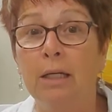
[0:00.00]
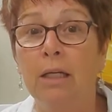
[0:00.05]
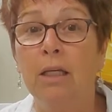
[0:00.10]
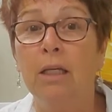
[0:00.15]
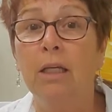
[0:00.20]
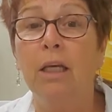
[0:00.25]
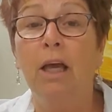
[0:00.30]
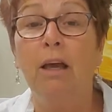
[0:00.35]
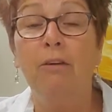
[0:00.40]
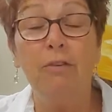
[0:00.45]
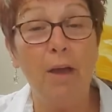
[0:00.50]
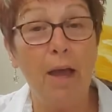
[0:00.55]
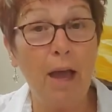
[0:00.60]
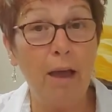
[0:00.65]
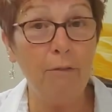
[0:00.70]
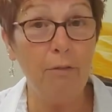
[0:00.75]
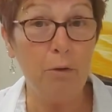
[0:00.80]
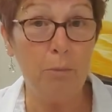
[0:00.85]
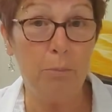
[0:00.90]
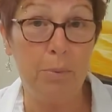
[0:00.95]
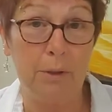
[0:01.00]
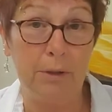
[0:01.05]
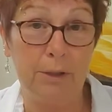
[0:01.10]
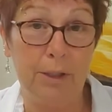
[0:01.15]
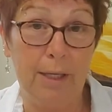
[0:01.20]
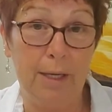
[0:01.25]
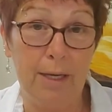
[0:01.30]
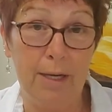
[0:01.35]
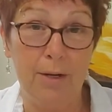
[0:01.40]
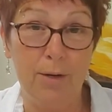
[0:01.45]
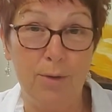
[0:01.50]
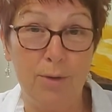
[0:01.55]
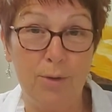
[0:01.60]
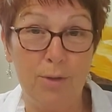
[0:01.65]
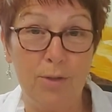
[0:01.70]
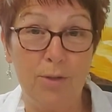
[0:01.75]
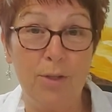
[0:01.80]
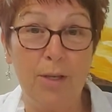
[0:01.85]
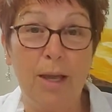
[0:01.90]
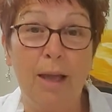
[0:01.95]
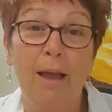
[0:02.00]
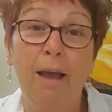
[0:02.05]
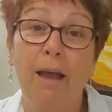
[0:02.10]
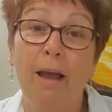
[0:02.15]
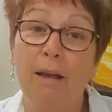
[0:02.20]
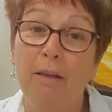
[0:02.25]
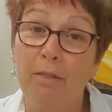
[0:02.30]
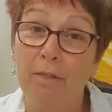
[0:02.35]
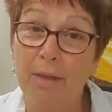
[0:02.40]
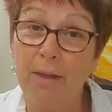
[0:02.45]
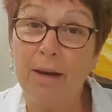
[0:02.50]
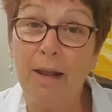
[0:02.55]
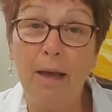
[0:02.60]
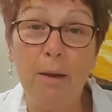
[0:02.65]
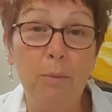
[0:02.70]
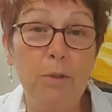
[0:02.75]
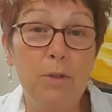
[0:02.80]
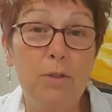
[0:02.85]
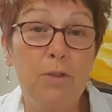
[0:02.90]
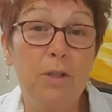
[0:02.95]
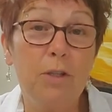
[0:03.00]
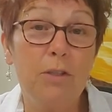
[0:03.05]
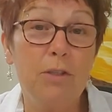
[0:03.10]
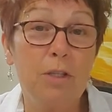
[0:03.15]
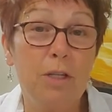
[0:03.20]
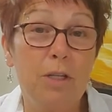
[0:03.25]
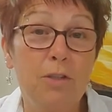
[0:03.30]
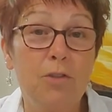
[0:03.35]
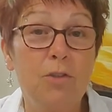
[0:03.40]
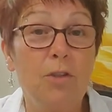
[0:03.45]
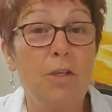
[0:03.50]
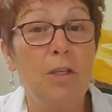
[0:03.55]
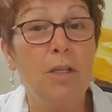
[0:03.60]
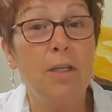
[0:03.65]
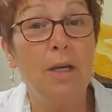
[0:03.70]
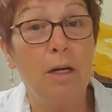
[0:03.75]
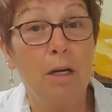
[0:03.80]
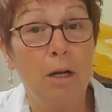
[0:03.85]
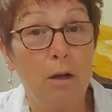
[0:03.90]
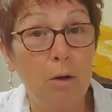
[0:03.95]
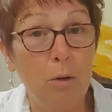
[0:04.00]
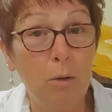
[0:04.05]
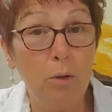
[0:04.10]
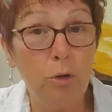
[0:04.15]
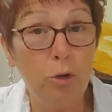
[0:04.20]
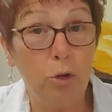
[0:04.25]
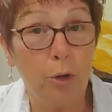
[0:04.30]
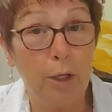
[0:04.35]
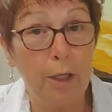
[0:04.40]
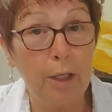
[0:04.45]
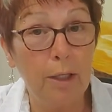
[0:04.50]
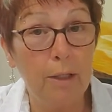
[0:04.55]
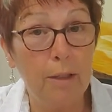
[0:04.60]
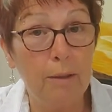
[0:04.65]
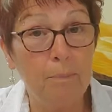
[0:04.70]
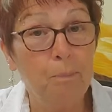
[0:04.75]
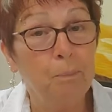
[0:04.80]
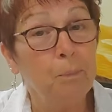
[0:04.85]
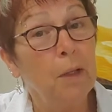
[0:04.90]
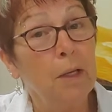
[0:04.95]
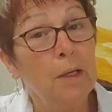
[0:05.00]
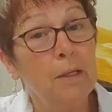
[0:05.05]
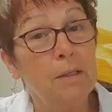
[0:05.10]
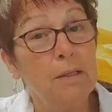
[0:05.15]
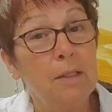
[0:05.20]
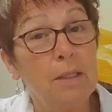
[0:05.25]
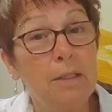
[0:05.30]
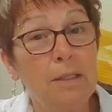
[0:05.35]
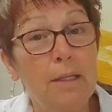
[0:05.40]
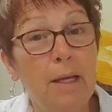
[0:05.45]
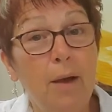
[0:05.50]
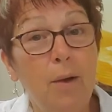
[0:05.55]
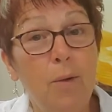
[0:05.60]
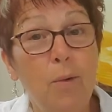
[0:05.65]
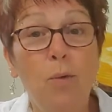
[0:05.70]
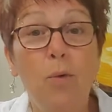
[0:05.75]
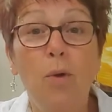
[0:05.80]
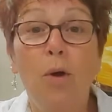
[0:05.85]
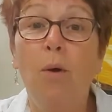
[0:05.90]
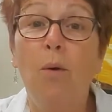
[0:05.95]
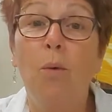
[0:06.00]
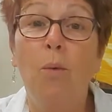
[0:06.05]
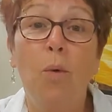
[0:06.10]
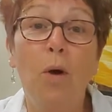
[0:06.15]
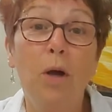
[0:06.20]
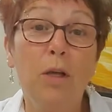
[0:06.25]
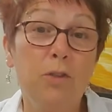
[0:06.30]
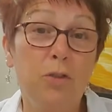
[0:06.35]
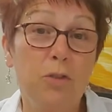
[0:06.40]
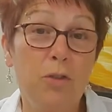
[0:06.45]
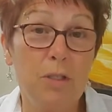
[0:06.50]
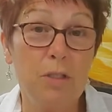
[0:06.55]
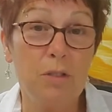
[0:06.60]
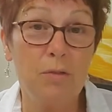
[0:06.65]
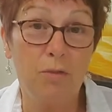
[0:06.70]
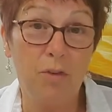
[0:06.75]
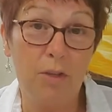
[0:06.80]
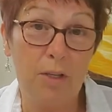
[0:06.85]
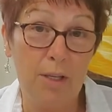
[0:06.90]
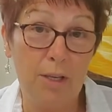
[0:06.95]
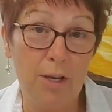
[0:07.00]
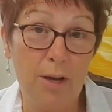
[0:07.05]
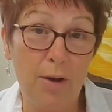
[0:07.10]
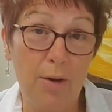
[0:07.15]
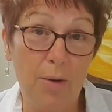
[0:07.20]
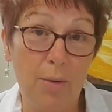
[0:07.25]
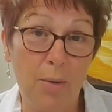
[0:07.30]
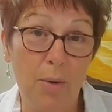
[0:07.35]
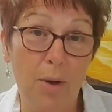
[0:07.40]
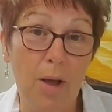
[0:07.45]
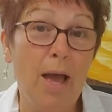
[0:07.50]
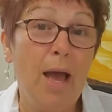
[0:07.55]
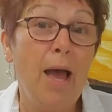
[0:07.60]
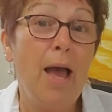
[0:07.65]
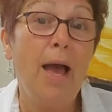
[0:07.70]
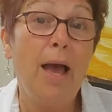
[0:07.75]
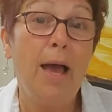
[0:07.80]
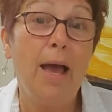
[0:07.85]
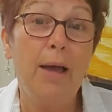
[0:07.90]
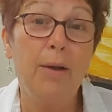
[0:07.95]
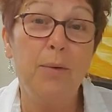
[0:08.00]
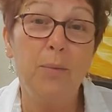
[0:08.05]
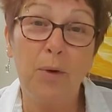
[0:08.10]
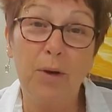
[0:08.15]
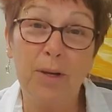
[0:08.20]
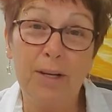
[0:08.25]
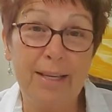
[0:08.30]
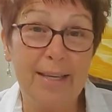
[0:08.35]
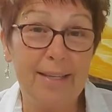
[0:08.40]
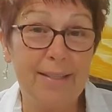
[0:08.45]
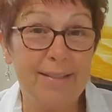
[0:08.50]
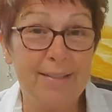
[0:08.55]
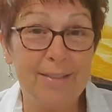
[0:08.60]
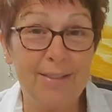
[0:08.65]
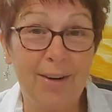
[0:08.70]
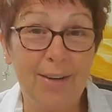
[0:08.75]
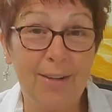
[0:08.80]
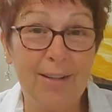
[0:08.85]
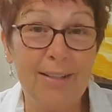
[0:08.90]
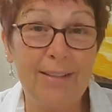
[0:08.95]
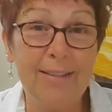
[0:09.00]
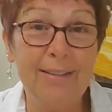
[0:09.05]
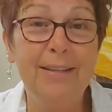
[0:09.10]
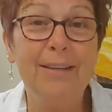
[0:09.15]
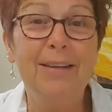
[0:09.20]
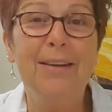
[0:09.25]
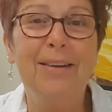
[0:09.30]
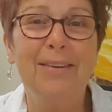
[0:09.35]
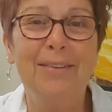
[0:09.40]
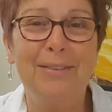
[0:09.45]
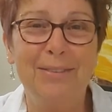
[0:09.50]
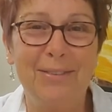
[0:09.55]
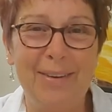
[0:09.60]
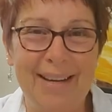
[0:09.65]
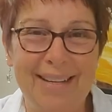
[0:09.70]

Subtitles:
If you haven't built a house, then I would suggest that you get a cold drink, sit down, watch this video, and we're going to get started right